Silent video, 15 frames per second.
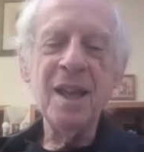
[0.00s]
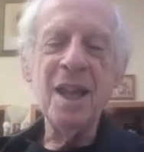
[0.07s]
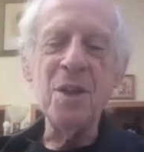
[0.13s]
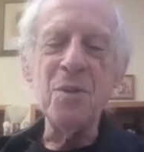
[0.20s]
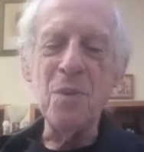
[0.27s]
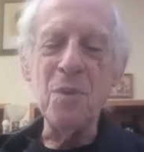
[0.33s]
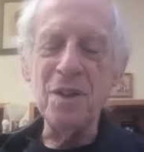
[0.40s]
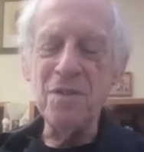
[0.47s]

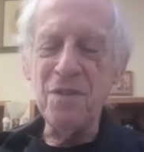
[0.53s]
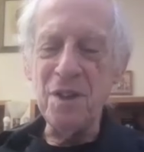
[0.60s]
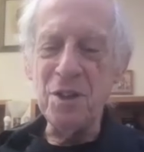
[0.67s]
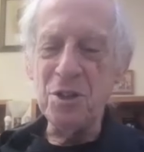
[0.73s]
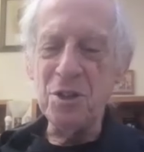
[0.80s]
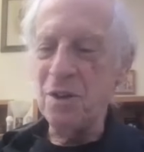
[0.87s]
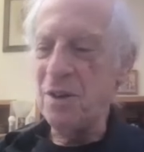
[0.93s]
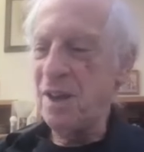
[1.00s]
In one
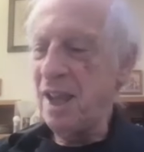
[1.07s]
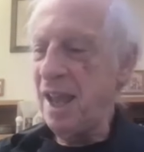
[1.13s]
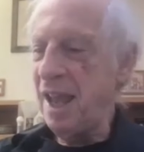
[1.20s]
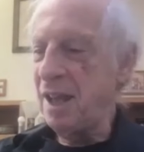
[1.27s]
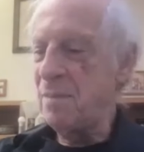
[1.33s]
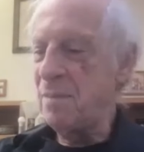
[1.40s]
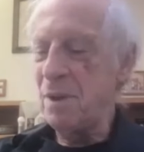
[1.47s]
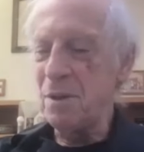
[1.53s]
feature, he
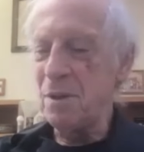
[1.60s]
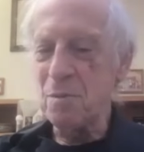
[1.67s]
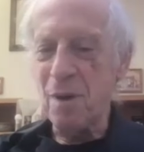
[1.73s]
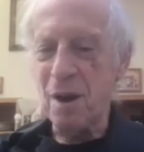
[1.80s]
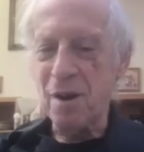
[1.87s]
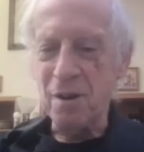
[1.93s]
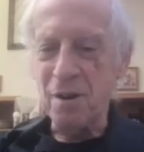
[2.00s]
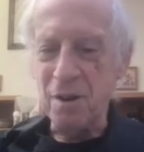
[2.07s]
had Peter
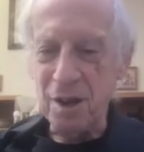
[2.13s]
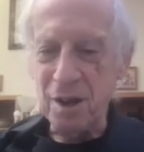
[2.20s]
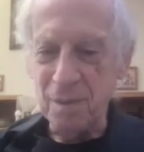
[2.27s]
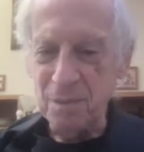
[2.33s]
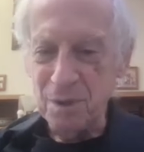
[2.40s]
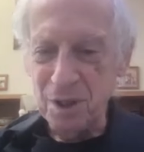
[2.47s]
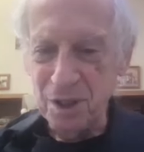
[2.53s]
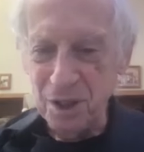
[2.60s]
Parker
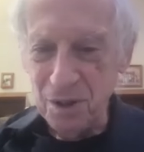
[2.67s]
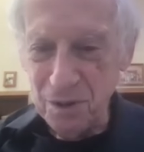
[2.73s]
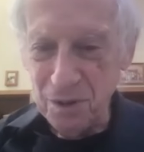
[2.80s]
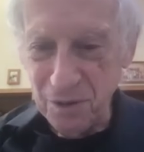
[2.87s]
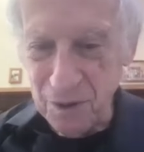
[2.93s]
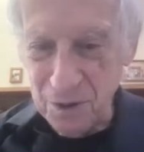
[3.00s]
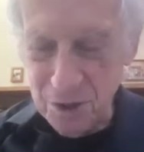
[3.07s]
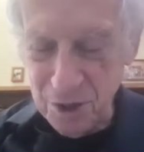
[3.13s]
come to the
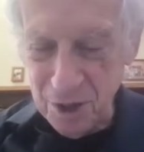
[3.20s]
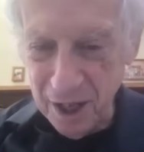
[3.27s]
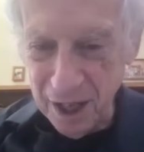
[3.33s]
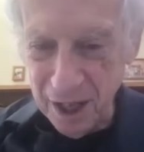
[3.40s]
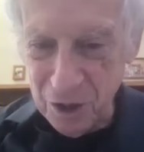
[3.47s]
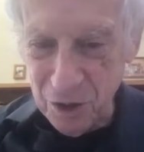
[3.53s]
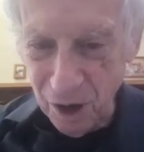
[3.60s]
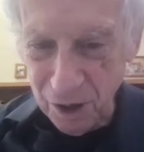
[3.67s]
university
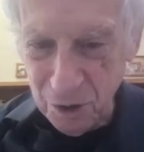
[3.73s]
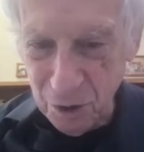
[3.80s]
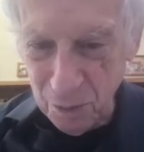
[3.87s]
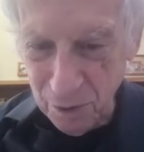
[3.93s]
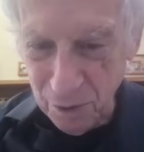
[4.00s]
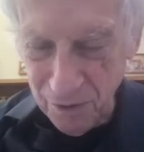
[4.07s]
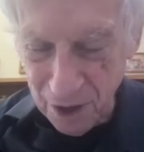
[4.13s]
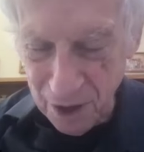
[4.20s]
and talk to a
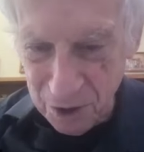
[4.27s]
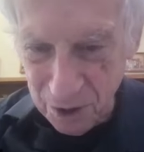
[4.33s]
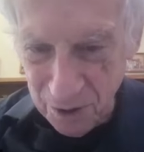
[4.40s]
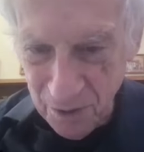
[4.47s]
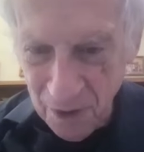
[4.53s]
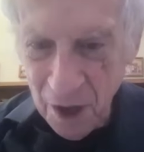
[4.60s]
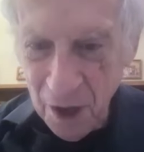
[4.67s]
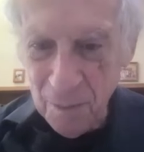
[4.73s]

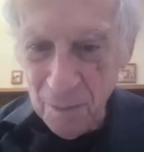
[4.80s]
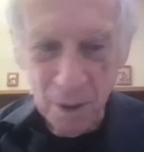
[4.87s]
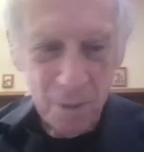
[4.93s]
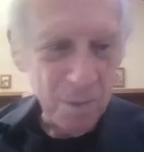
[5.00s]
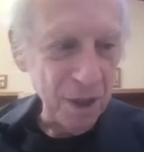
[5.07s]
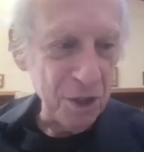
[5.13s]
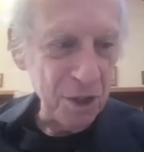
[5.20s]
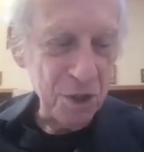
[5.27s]
professor but
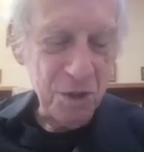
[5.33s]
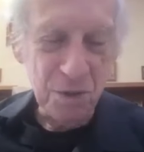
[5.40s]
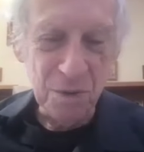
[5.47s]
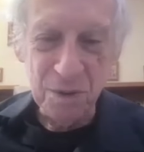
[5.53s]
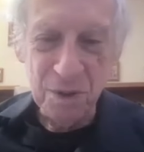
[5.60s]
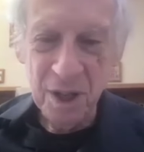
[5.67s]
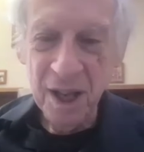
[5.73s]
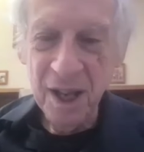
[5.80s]
being a
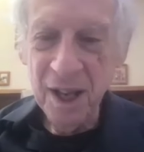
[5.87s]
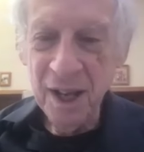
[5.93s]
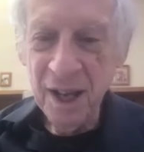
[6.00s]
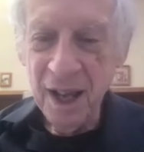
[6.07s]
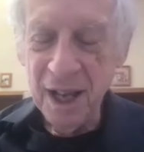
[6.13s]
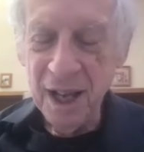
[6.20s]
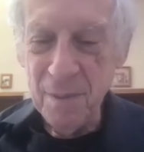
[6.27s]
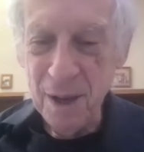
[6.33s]
student,
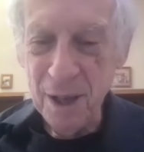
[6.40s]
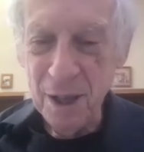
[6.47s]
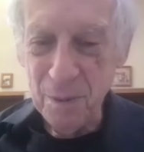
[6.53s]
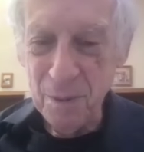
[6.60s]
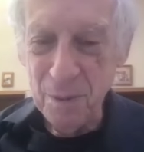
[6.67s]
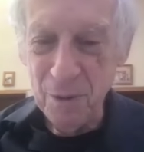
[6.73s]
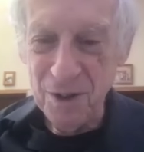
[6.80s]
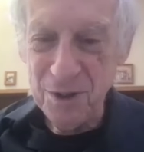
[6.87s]
and he made the
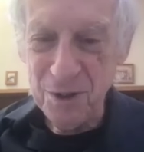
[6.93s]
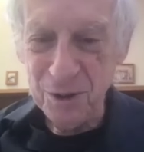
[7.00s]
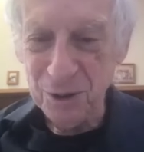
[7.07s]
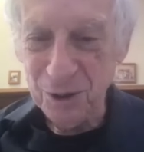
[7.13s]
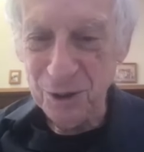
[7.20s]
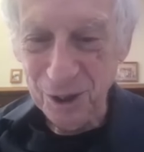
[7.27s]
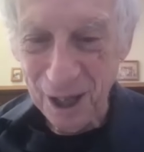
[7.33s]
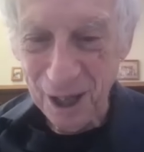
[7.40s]
professor
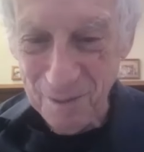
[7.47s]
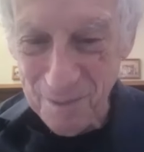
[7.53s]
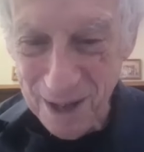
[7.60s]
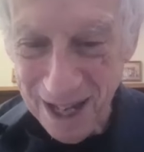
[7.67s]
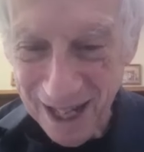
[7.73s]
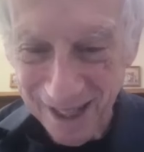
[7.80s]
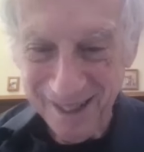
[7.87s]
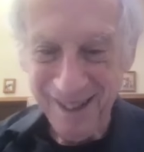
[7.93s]
look like
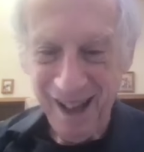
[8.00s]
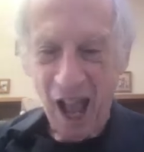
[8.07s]
me.